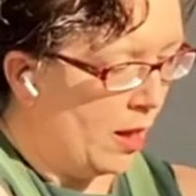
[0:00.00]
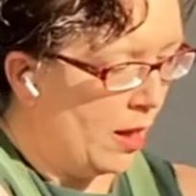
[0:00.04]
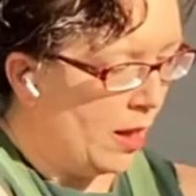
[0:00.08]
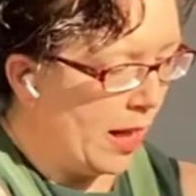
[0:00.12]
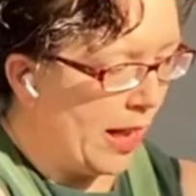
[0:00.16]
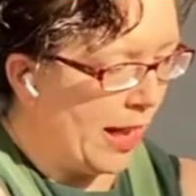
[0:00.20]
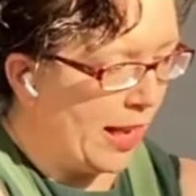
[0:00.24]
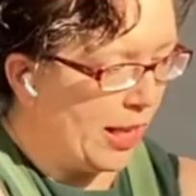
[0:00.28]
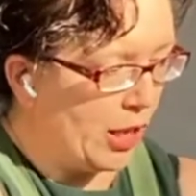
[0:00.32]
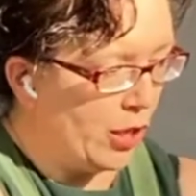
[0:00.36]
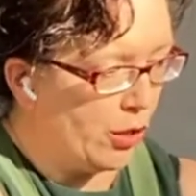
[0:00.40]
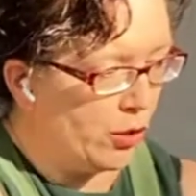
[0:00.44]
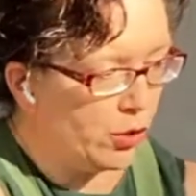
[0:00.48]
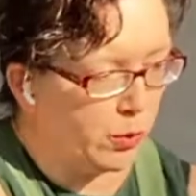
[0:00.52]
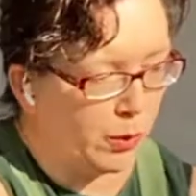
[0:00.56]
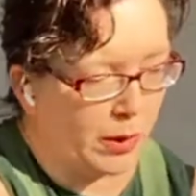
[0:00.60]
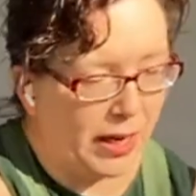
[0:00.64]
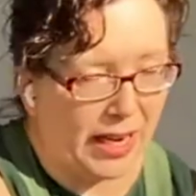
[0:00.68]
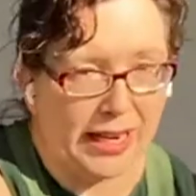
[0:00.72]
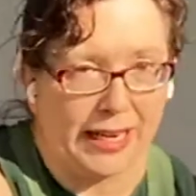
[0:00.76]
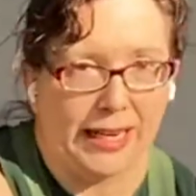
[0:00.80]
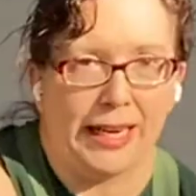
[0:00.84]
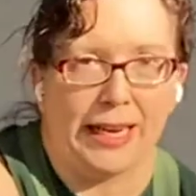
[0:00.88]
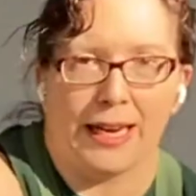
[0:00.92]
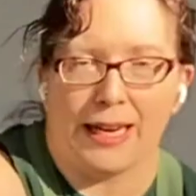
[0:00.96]
I use what
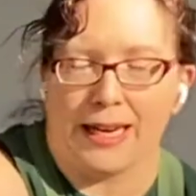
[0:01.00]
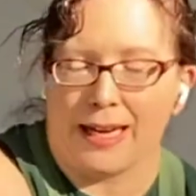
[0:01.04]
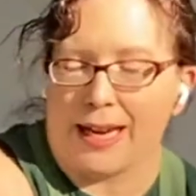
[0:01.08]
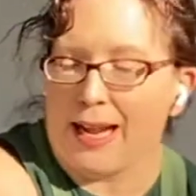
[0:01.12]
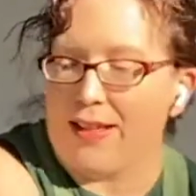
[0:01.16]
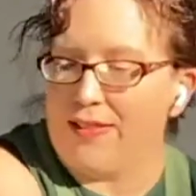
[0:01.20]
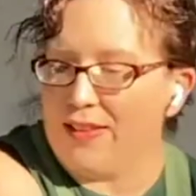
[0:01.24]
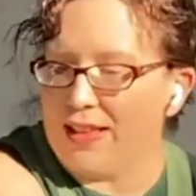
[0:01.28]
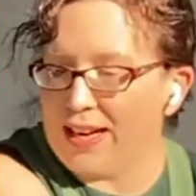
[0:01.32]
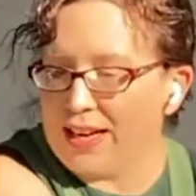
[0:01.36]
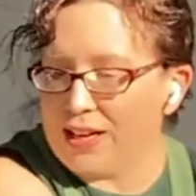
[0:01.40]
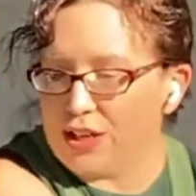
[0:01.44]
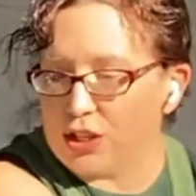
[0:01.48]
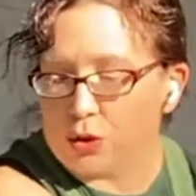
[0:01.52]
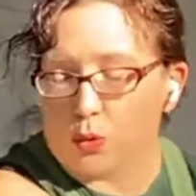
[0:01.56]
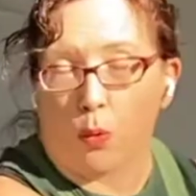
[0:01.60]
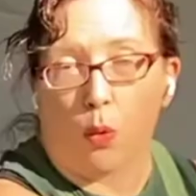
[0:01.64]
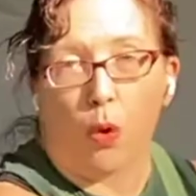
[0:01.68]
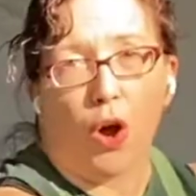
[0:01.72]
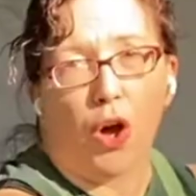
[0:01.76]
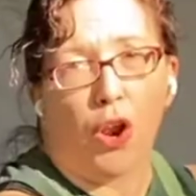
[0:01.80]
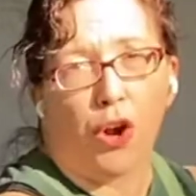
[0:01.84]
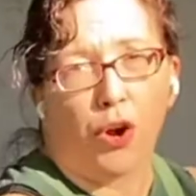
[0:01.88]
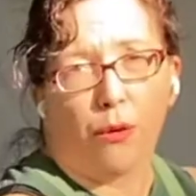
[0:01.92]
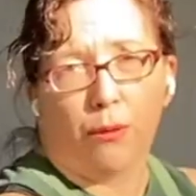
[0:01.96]
I need, and then I just
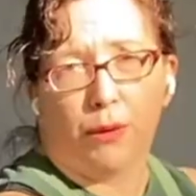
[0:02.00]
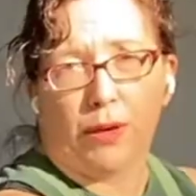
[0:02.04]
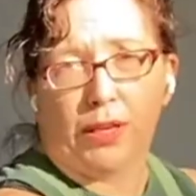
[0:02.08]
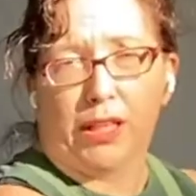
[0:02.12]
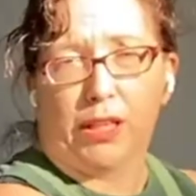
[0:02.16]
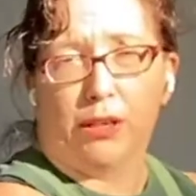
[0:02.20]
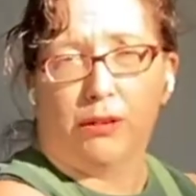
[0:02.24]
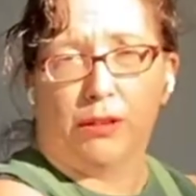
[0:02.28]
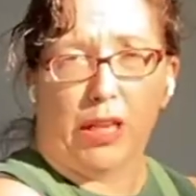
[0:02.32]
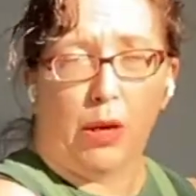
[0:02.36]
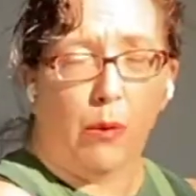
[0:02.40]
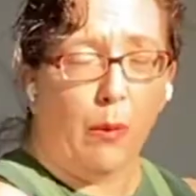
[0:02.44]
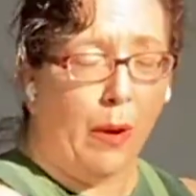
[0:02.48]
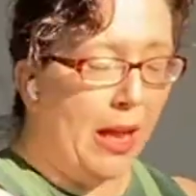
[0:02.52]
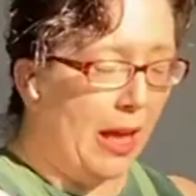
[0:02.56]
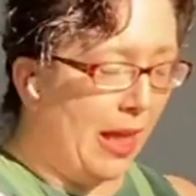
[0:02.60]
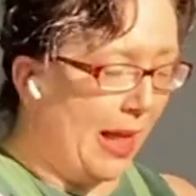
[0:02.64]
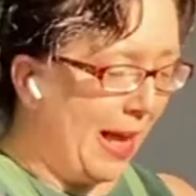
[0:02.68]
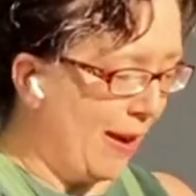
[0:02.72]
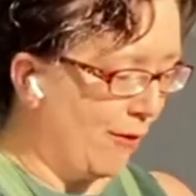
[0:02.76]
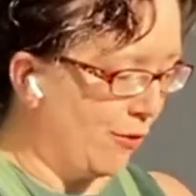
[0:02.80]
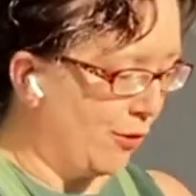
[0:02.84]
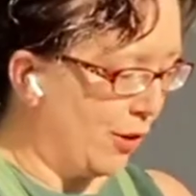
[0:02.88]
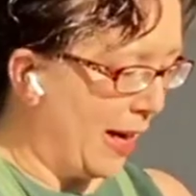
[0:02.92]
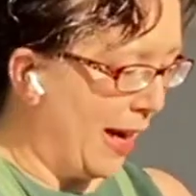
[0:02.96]
water really, really well
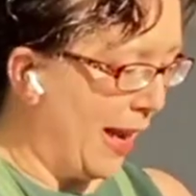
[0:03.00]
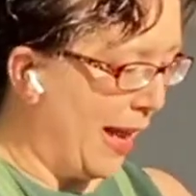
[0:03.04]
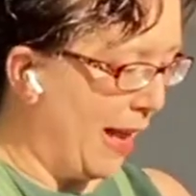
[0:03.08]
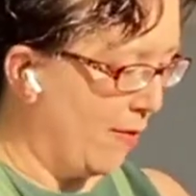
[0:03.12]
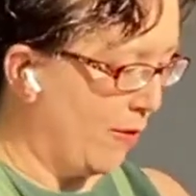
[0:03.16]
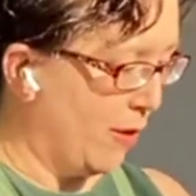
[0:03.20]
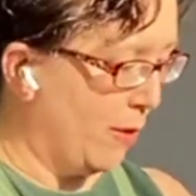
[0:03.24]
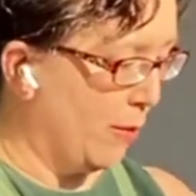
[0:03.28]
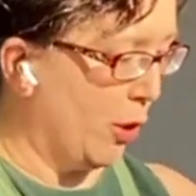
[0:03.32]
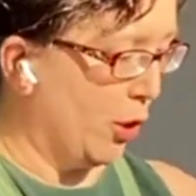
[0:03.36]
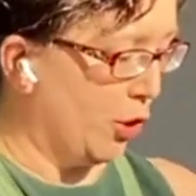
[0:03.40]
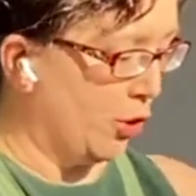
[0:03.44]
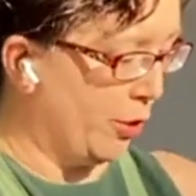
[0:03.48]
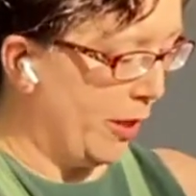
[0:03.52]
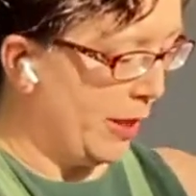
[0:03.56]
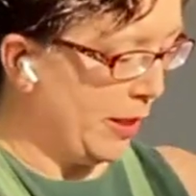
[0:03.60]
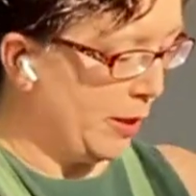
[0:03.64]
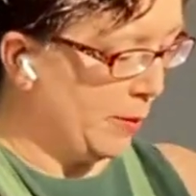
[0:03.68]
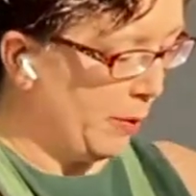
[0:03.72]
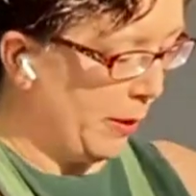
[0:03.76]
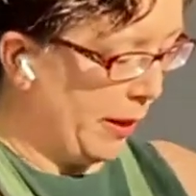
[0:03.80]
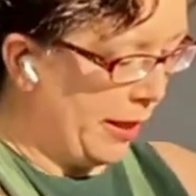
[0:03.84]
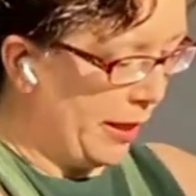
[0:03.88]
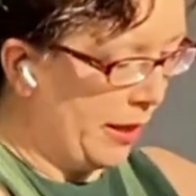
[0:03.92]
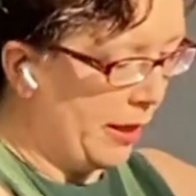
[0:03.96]
after I have them all
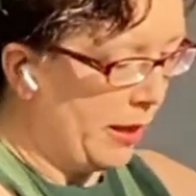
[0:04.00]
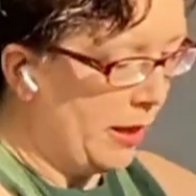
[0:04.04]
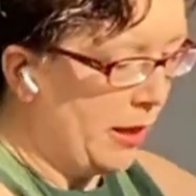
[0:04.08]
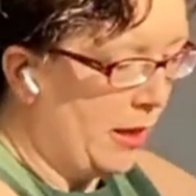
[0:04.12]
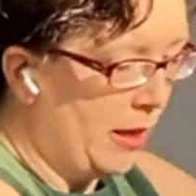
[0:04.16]
transplanted.